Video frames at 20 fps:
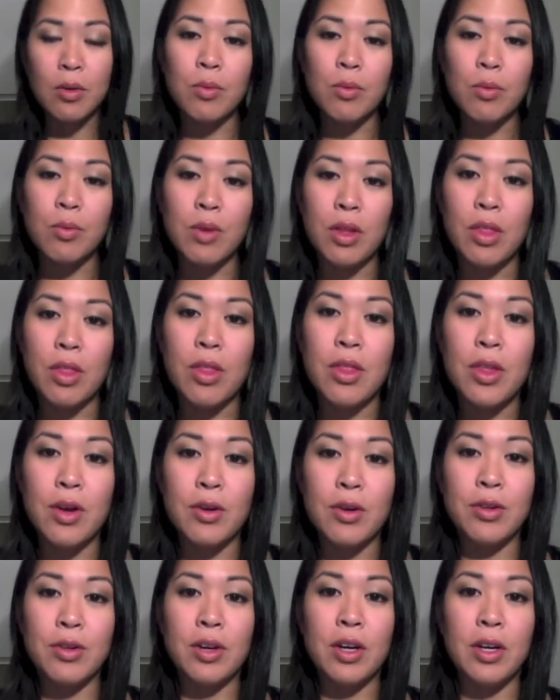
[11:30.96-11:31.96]
with
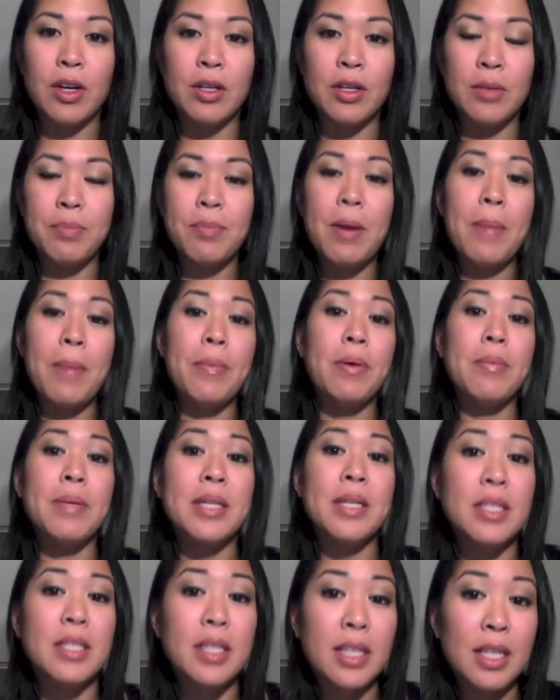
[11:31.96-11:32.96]
their
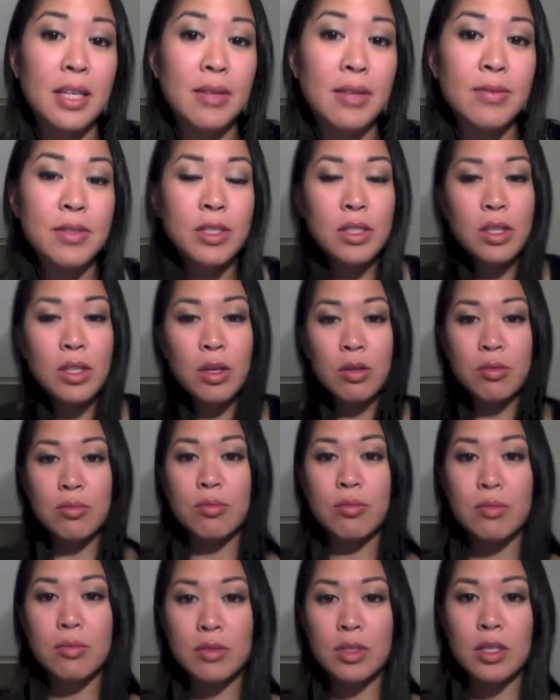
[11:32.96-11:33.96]
peppermint leaves. So
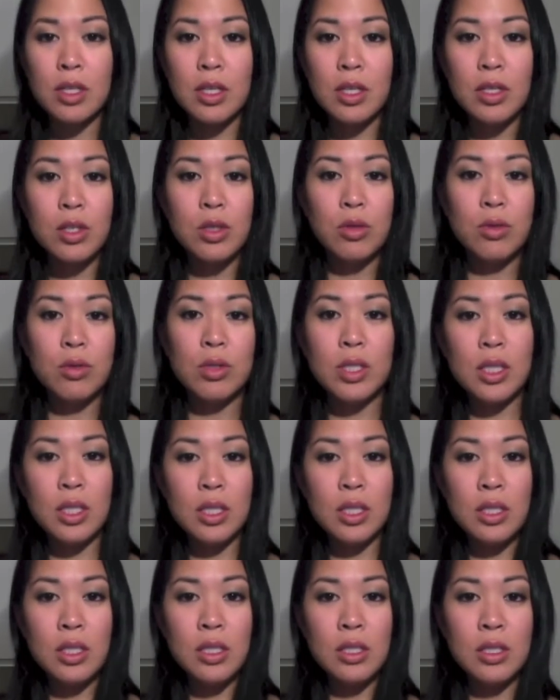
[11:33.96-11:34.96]
2
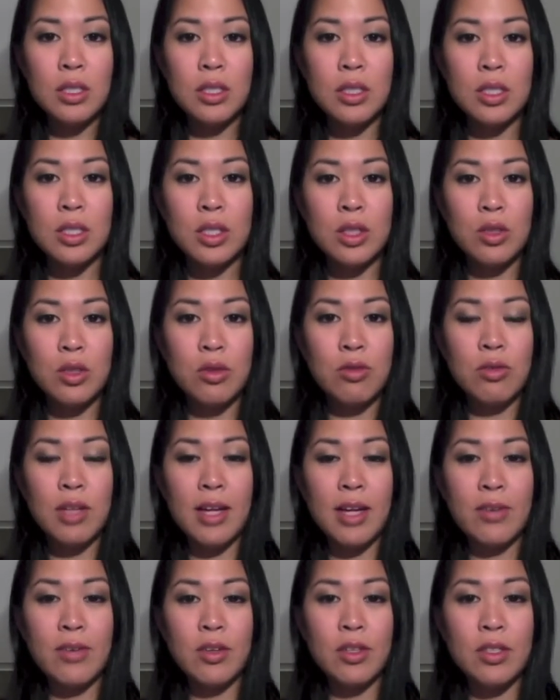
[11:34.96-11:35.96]
teas, 2
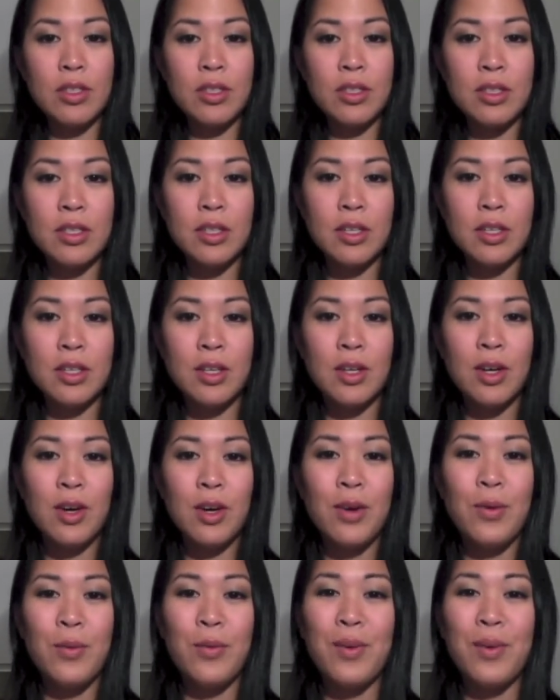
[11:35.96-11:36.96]
flavors,
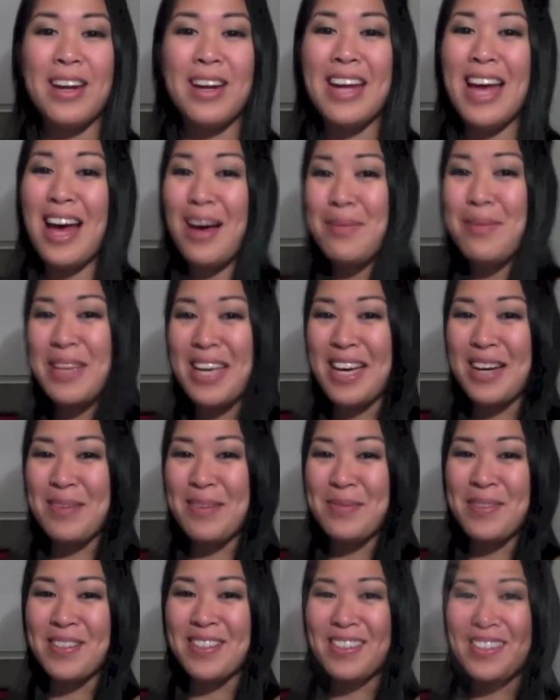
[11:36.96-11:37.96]
1 happy
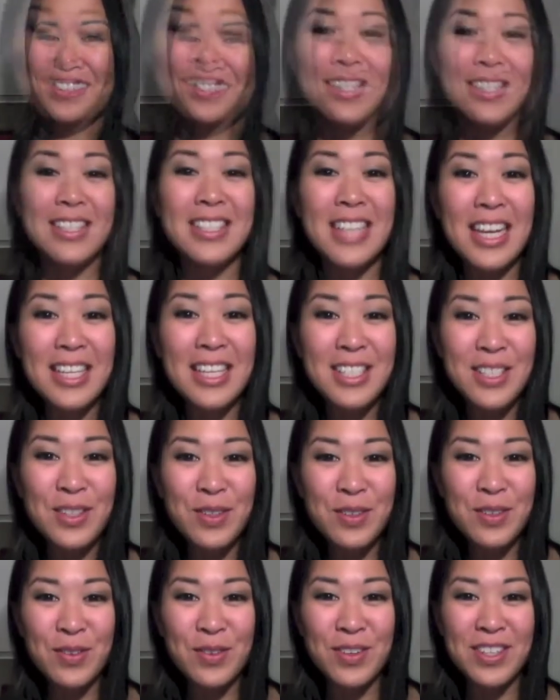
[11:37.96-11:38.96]
camper. Stay
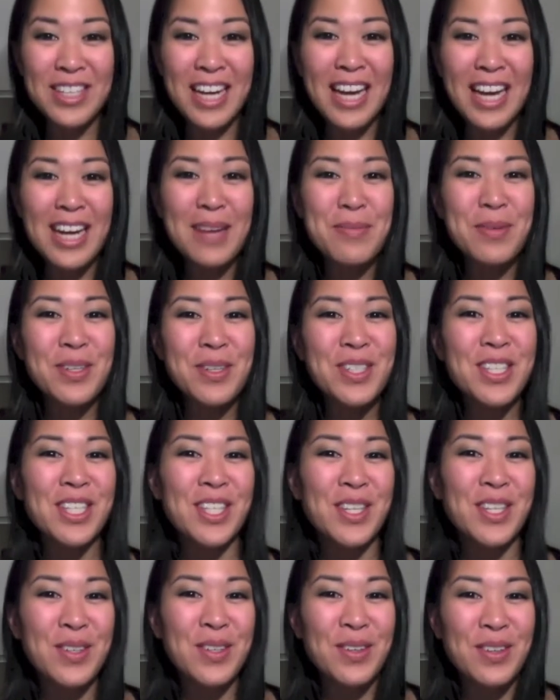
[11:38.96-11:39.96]
tuned for day number
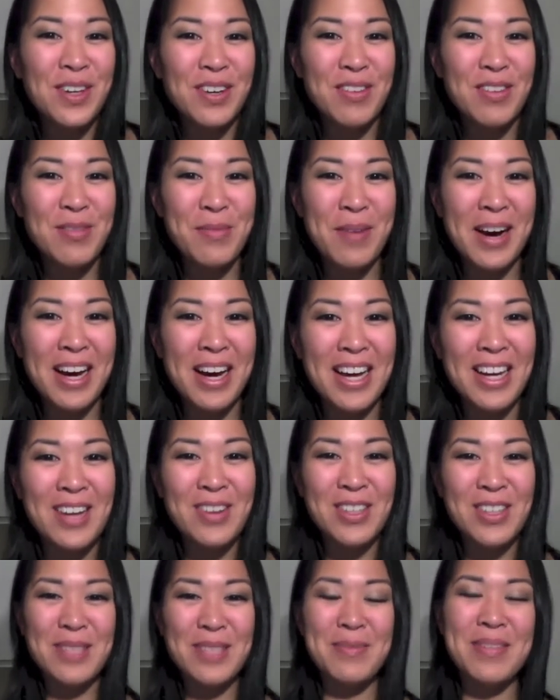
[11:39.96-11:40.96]
2 of my
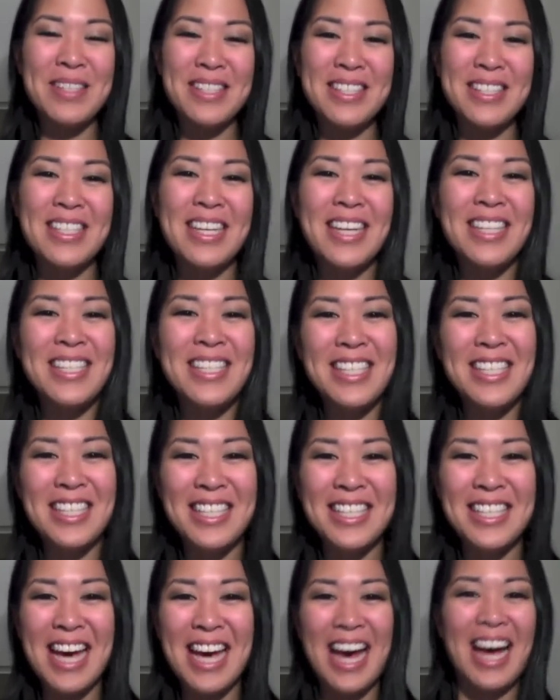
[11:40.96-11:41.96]
Christmas
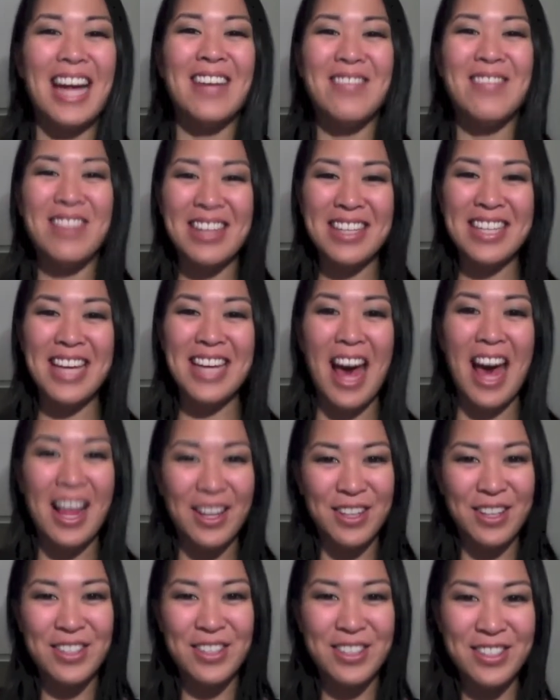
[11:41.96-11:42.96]
tea advent
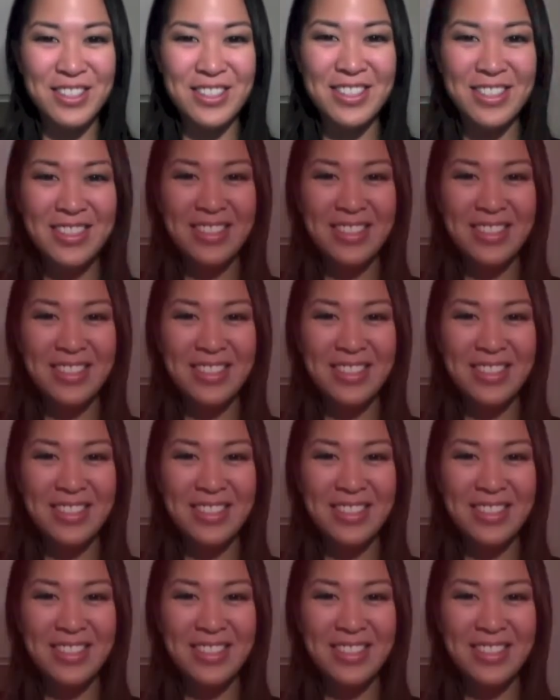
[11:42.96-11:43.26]
calendars.